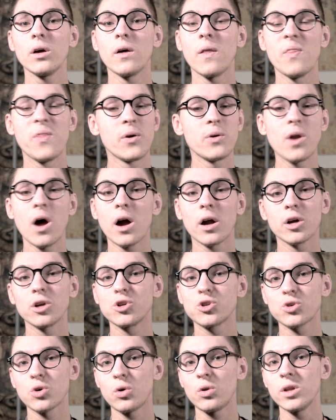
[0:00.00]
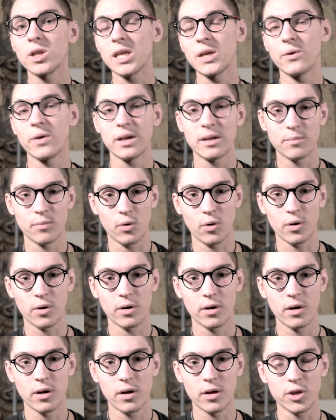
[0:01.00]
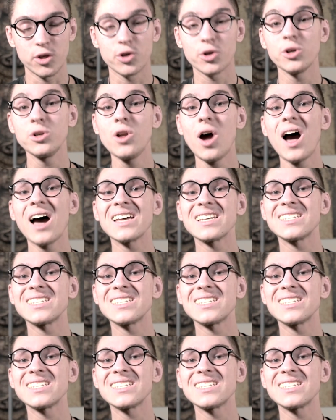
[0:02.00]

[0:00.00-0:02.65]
they're not controlling you anymore. You're not